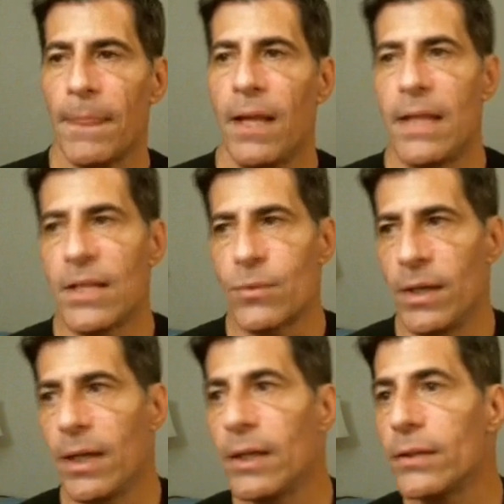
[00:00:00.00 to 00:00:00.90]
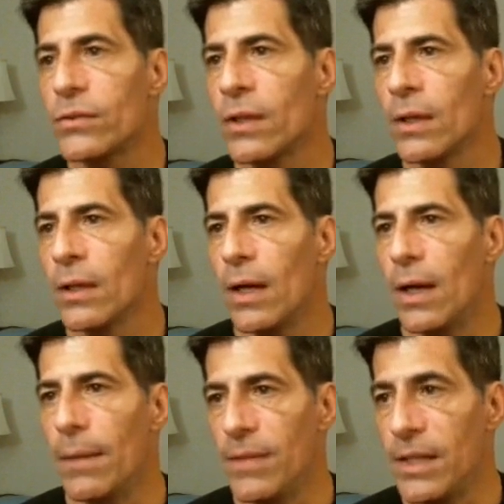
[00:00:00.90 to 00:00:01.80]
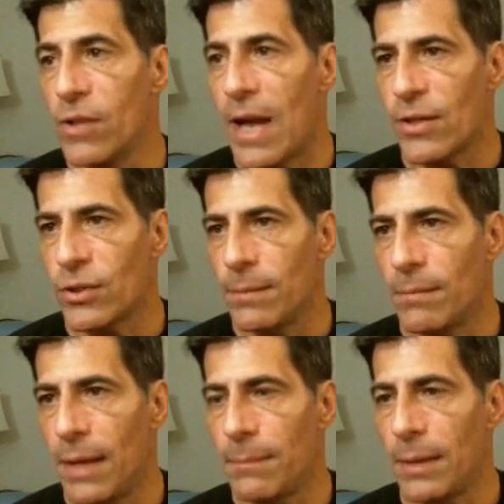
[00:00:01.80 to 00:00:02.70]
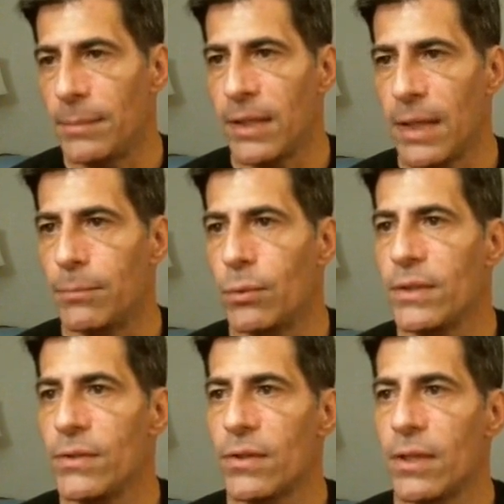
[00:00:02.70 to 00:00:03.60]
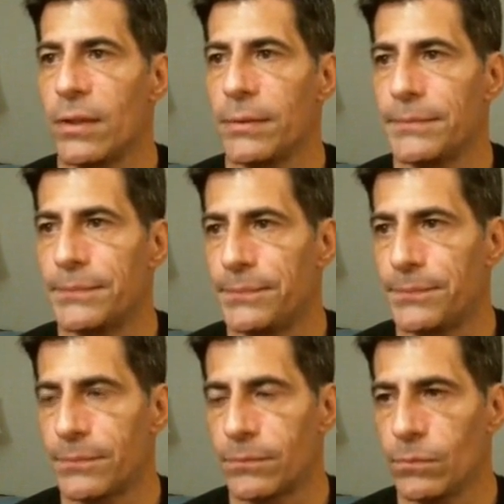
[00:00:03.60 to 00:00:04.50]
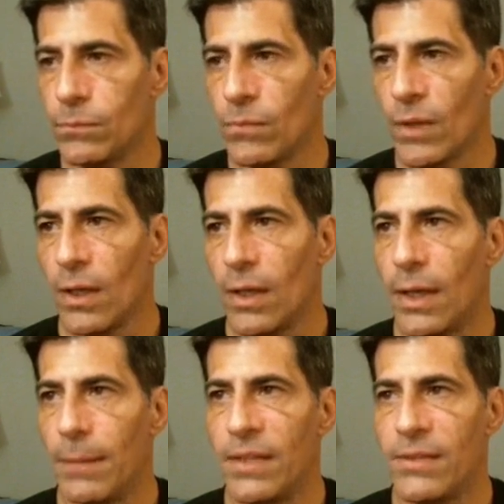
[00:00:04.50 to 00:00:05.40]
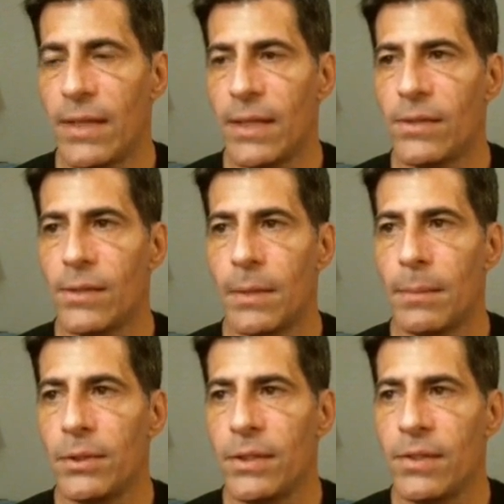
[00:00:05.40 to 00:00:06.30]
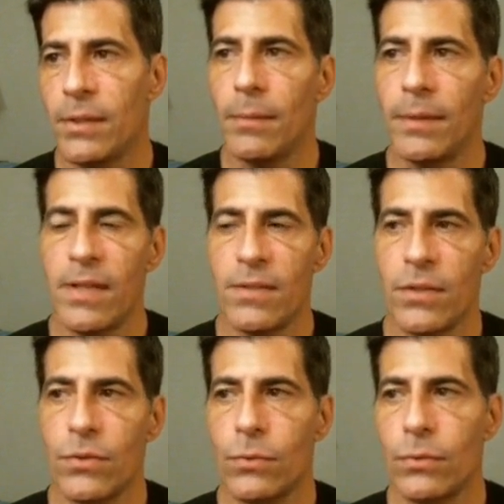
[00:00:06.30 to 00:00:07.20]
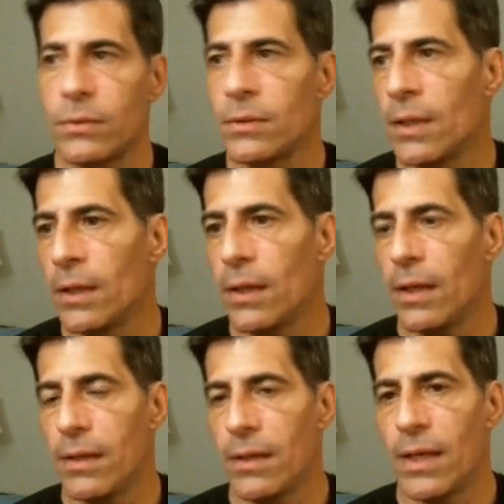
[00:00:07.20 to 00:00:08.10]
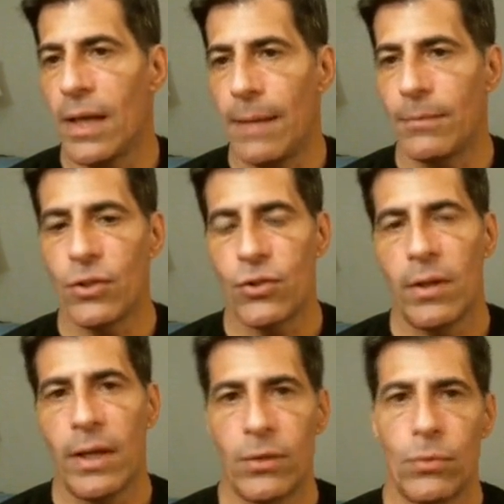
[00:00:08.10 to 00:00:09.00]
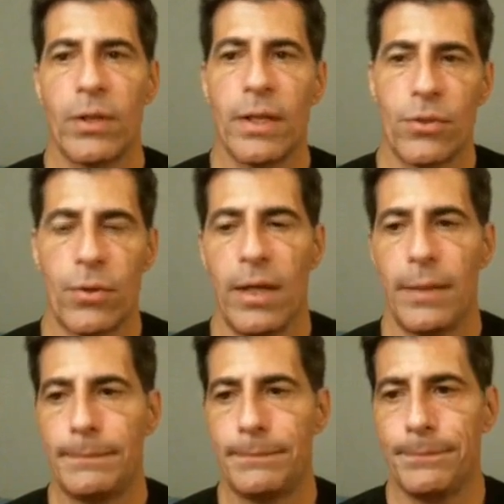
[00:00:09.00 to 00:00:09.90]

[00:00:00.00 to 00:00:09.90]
And that's what it does. Um, these are actually my public endpoints here. And I'm going to take these, I'm going to put these into my testing tool, and then I'm going to show you how an order gets created.